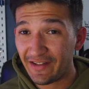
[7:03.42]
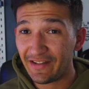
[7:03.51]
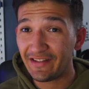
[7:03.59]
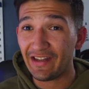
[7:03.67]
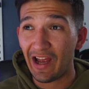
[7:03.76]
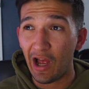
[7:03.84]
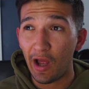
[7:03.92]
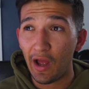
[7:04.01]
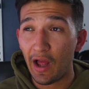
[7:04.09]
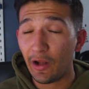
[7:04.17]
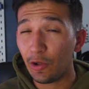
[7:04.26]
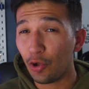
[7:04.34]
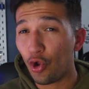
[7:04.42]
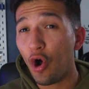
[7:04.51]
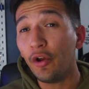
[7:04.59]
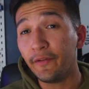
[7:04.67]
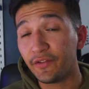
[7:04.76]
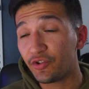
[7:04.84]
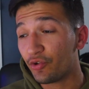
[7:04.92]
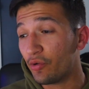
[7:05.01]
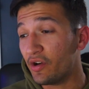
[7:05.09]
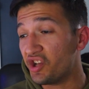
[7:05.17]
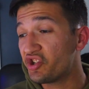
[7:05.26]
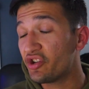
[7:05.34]
is a lot of
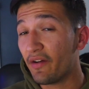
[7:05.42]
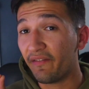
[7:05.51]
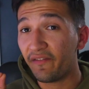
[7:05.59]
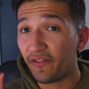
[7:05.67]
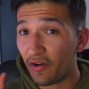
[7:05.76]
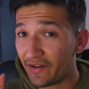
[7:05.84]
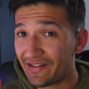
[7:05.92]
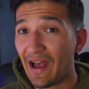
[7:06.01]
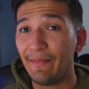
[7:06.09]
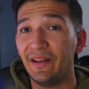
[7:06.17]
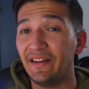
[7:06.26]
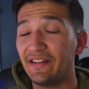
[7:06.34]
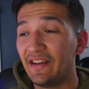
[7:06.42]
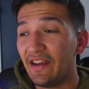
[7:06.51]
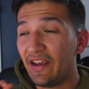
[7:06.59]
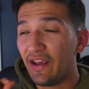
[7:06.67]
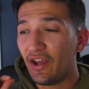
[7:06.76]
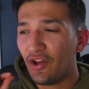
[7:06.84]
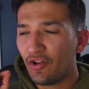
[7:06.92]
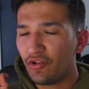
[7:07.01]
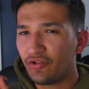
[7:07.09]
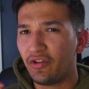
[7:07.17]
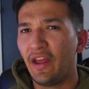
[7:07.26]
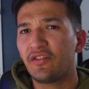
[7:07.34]
storage for a tablet.
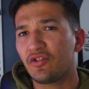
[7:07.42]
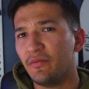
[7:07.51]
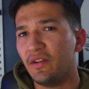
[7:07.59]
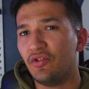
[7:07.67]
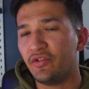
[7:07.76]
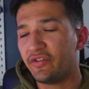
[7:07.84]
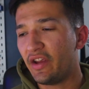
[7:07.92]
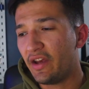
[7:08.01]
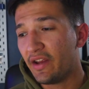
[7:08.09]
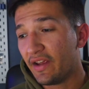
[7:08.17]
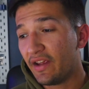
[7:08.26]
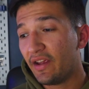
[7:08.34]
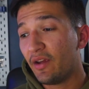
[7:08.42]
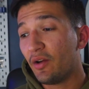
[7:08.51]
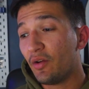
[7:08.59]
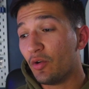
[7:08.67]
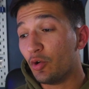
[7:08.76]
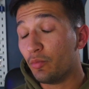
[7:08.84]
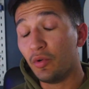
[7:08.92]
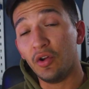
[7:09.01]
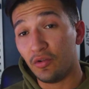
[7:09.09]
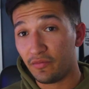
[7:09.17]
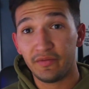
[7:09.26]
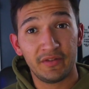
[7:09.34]
So that's going to be interesting.
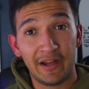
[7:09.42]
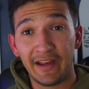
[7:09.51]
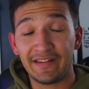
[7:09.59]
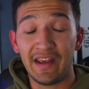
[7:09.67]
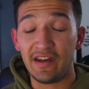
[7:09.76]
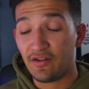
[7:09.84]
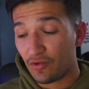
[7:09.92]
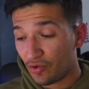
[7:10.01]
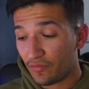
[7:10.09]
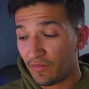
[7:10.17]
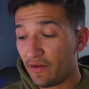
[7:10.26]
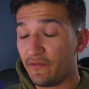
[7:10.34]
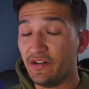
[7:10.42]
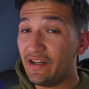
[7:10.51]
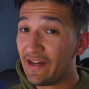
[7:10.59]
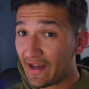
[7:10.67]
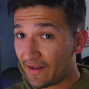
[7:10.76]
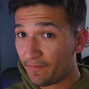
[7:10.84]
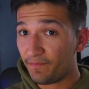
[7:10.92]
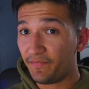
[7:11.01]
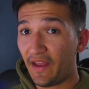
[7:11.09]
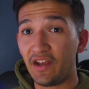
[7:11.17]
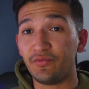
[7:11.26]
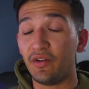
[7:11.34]
But like I said, if you need it,
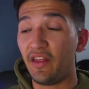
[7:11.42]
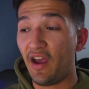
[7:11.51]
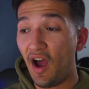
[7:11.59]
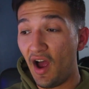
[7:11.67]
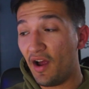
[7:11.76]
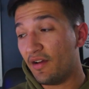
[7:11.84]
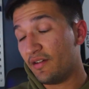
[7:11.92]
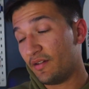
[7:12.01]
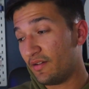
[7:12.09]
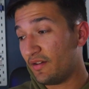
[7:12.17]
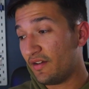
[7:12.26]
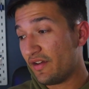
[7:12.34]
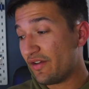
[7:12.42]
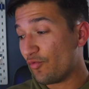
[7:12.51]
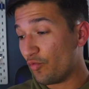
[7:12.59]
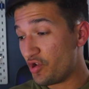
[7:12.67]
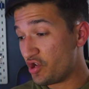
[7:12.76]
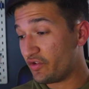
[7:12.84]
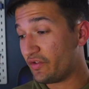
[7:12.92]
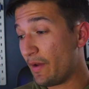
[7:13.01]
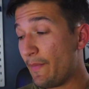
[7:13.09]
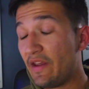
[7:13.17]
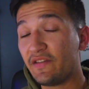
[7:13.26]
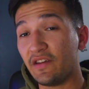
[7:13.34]
that's where they are, which is
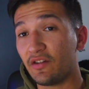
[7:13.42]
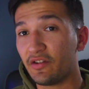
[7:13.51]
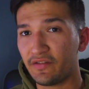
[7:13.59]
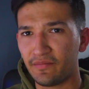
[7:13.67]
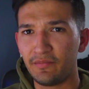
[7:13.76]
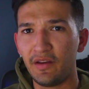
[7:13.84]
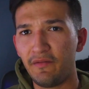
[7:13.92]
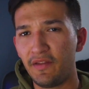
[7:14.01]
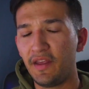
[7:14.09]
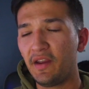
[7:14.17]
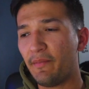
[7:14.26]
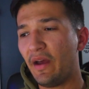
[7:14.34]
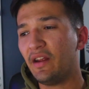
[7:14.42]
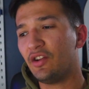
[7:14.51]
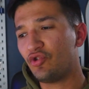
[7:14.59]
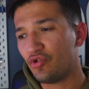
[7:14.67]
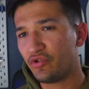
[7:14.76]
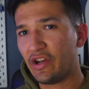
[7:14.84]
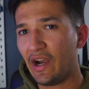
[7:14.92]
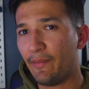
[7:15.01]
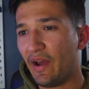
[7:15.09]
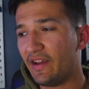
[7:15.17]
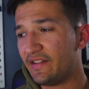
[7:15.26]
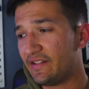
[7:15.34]
amazing, because if you think about it, 2
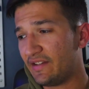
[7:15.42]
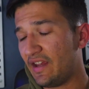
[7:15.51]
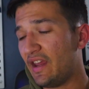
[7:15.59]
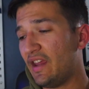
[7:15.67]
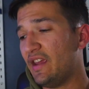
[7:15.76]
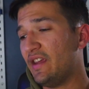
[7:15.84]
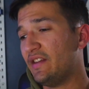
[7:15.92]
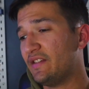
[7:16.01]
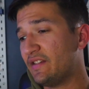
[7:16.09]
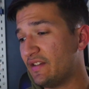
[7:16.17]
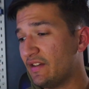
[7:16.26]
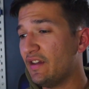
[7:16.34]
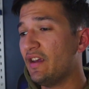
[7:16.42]
terabytes, it's